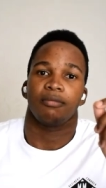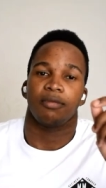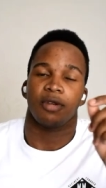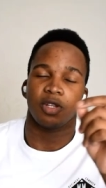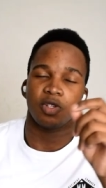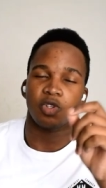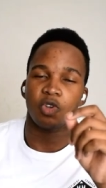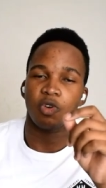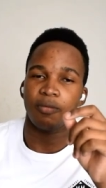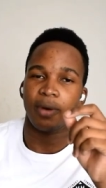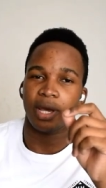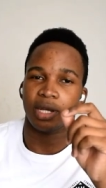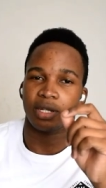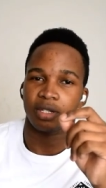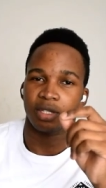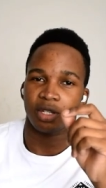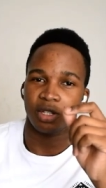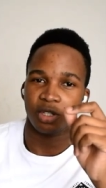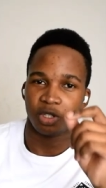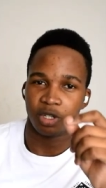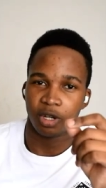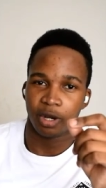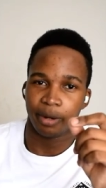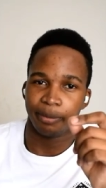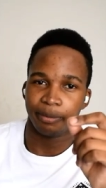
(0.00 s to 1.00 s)
Please go back to the
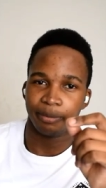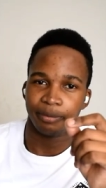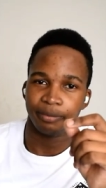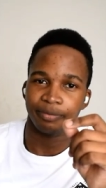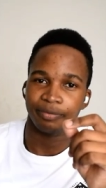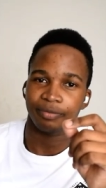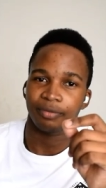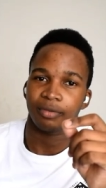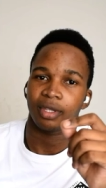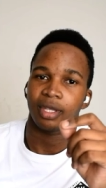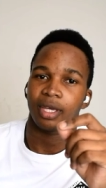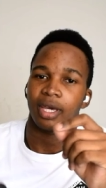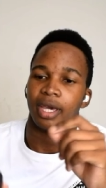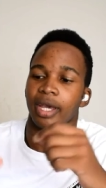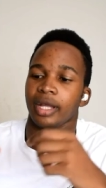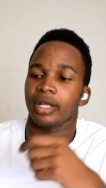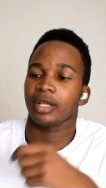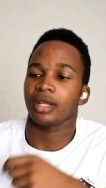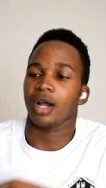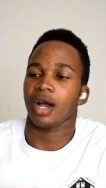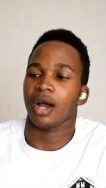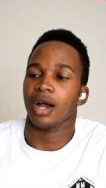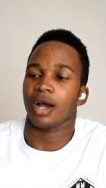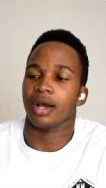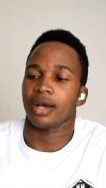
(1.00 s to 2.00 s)
shop
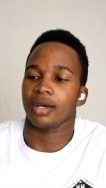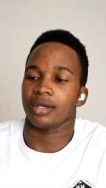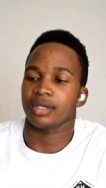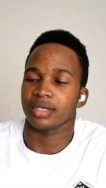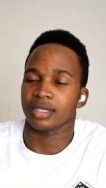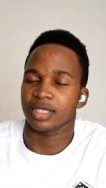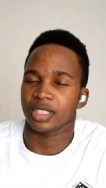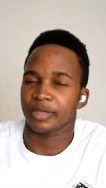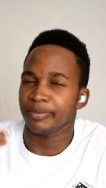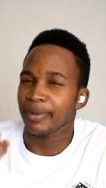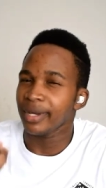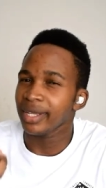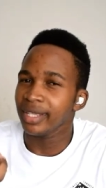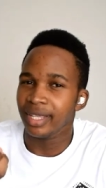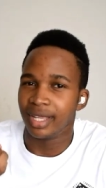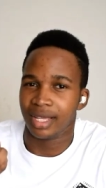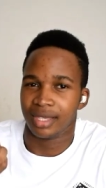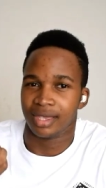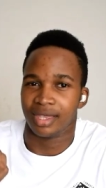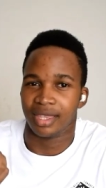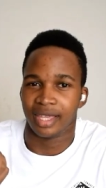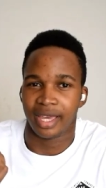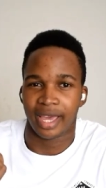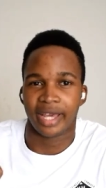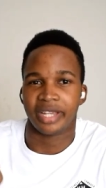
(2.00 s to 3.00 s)
and spend the,
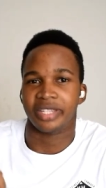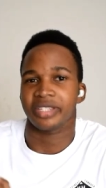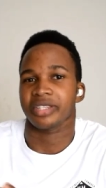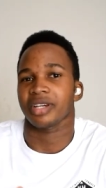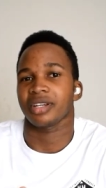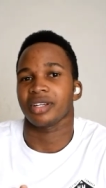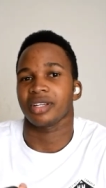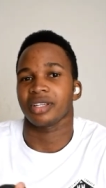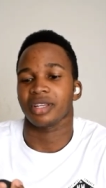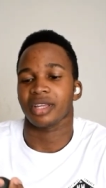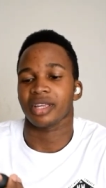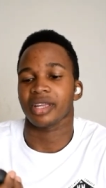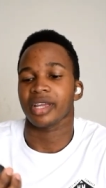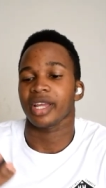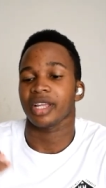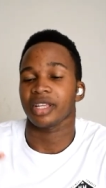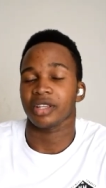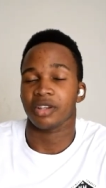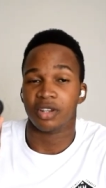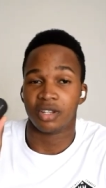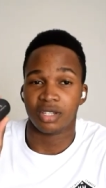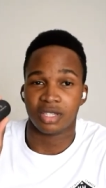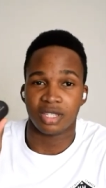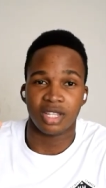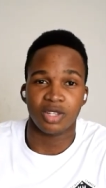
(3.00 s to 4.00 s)
the extra one hundred
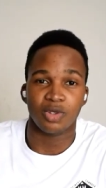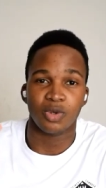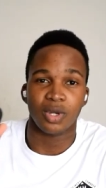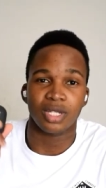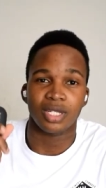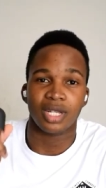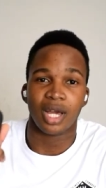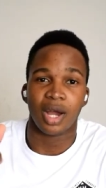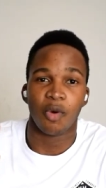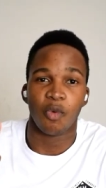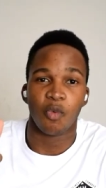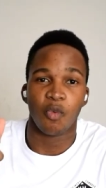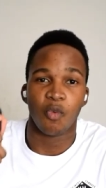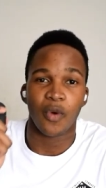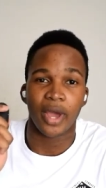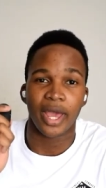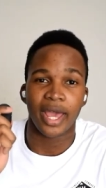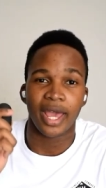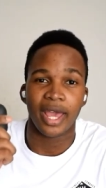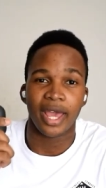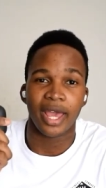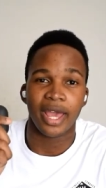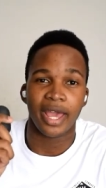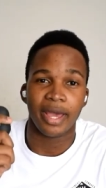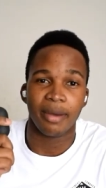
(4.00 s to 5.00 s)
rand, because these ones are
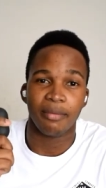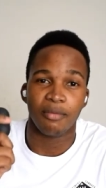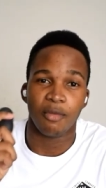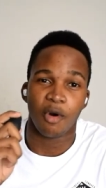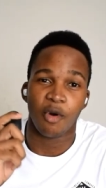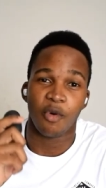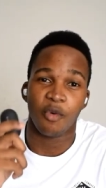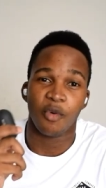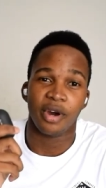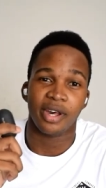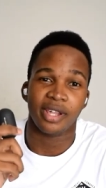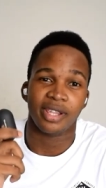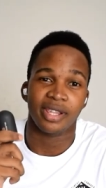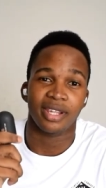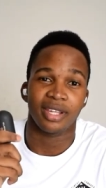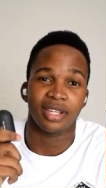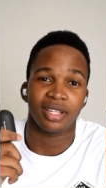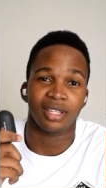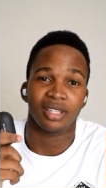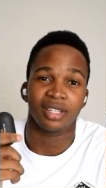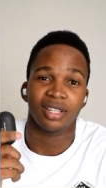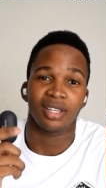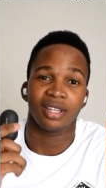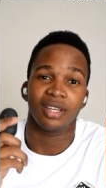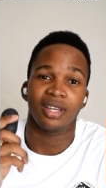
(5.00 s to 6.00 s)
way more worth
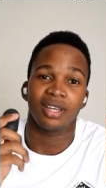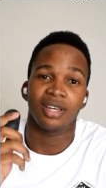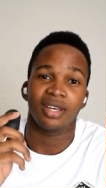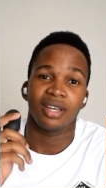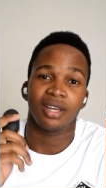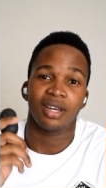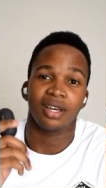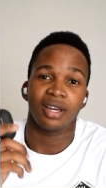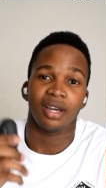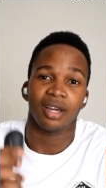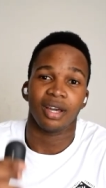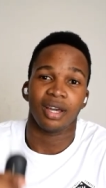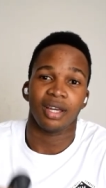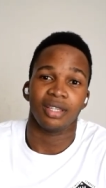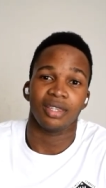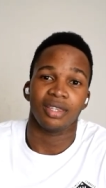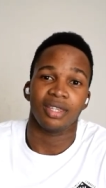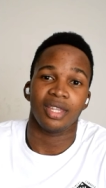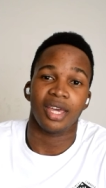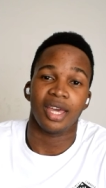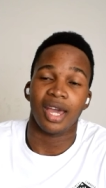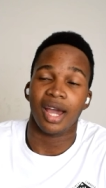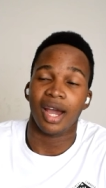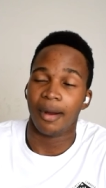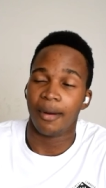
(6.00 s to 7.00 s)
it. Alright,
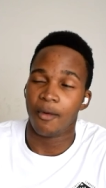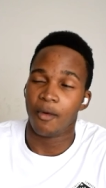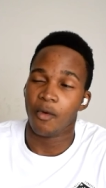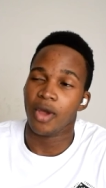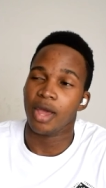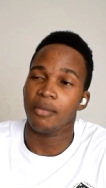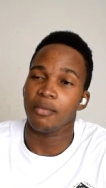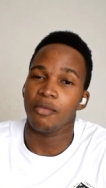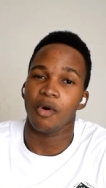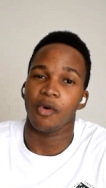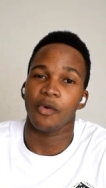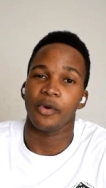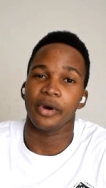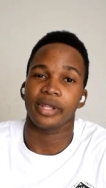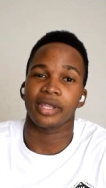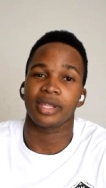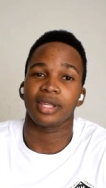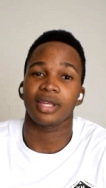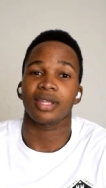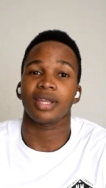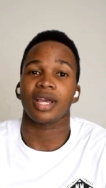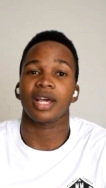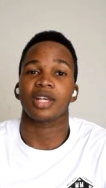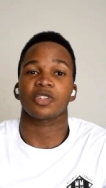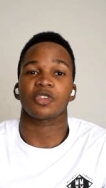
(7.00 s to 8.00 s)
they are way more worth
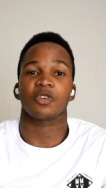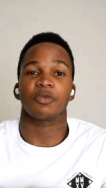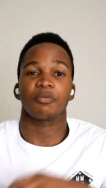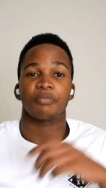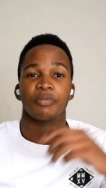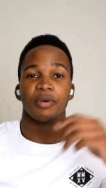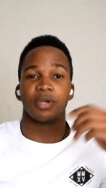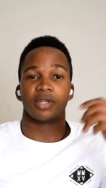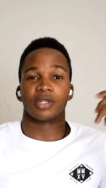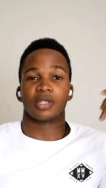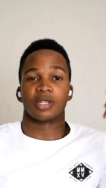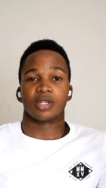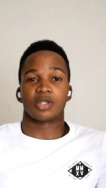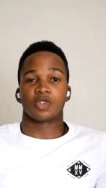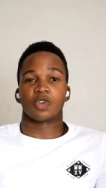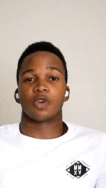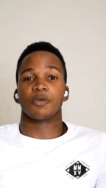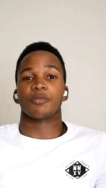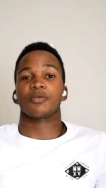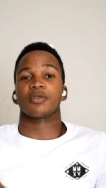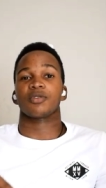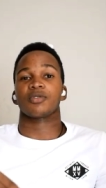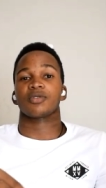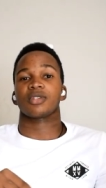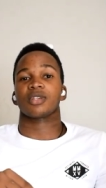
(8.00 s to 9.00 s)
it as compared to the
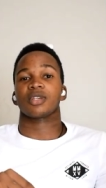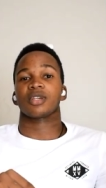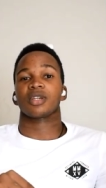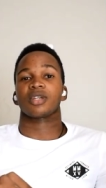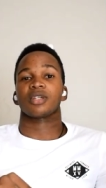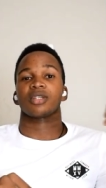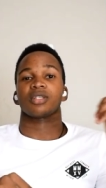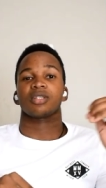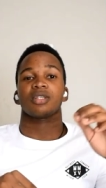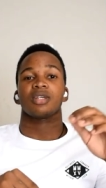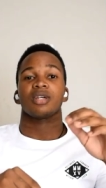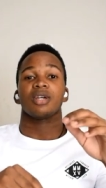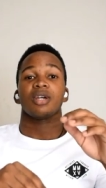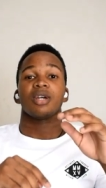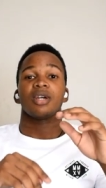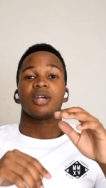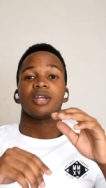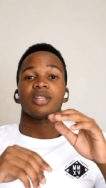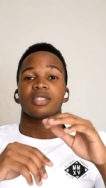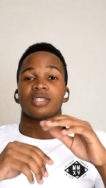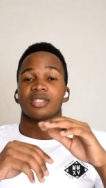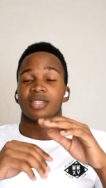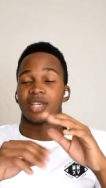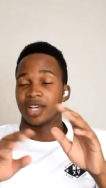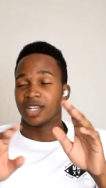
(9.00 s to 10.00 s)
Scorpio series.
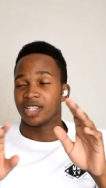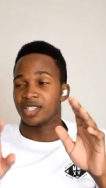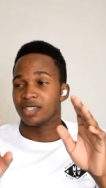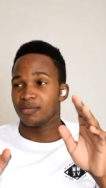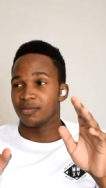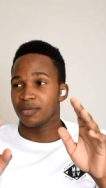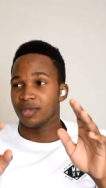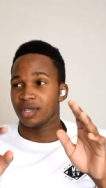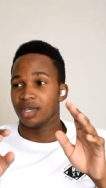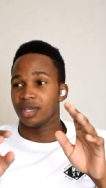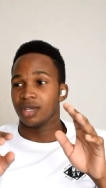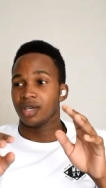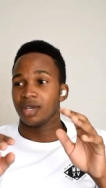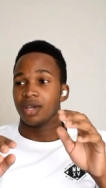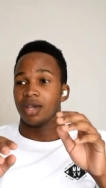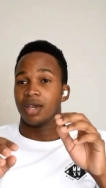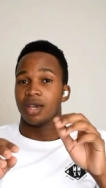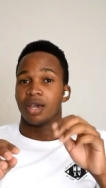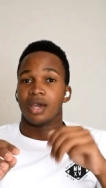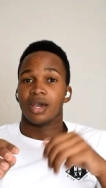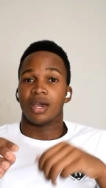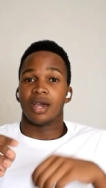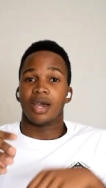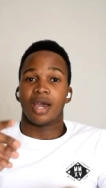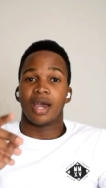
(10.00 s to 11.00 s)
Trust me.
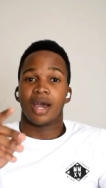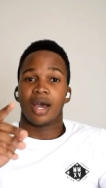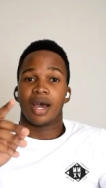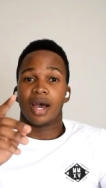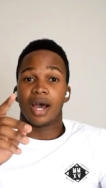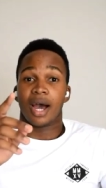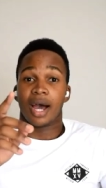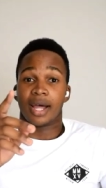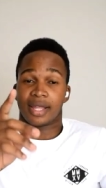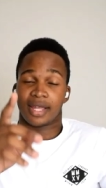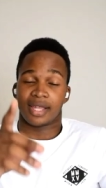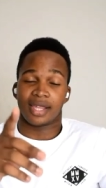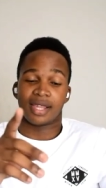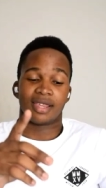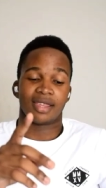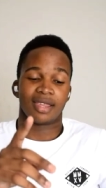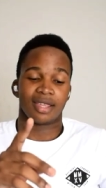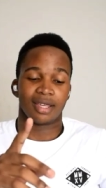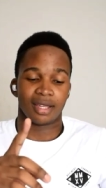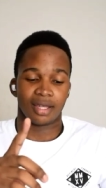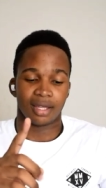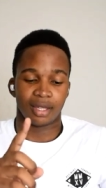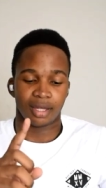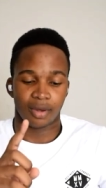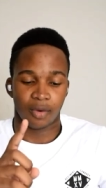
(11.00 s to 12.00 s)
Another
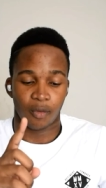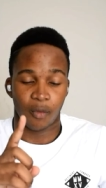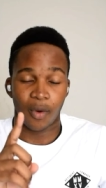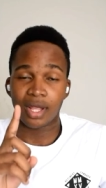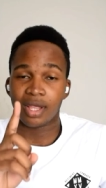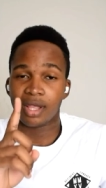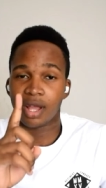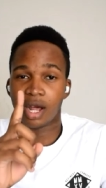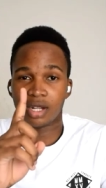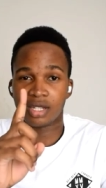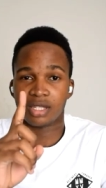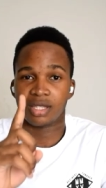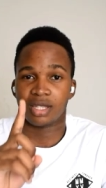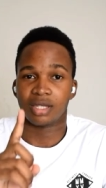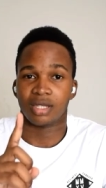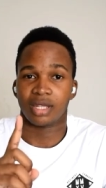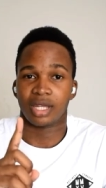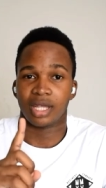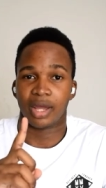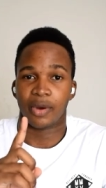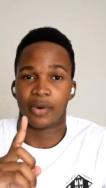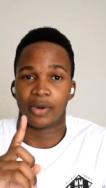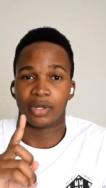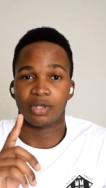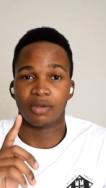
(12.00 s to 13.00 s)
thing, one last thing
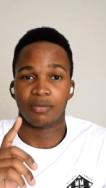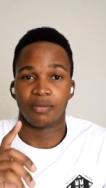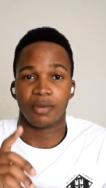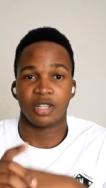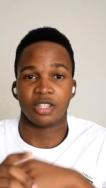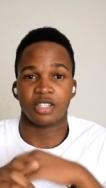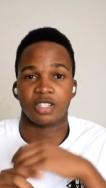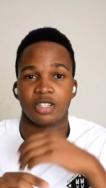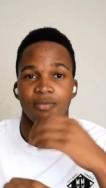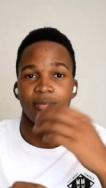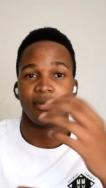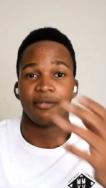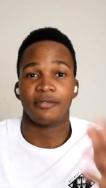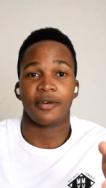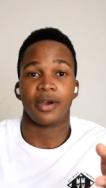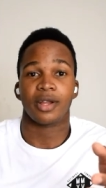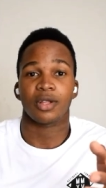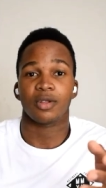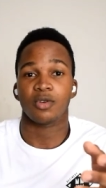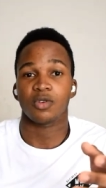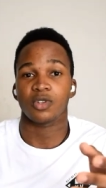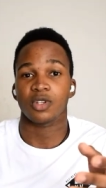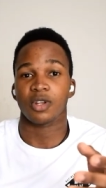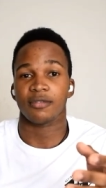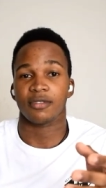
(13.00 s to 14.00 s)
that I want to mention before I
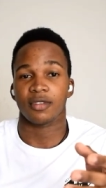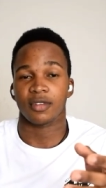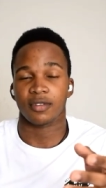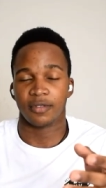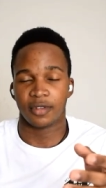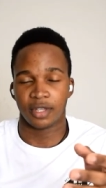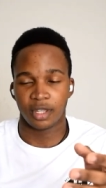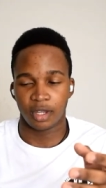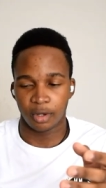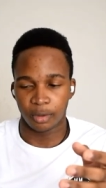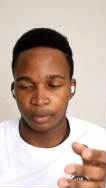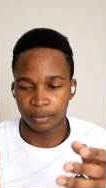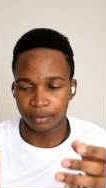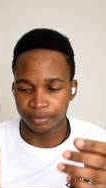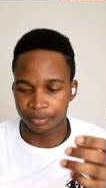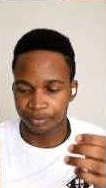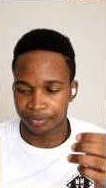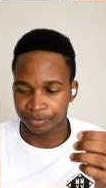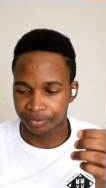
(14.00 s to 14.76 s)
close off this video,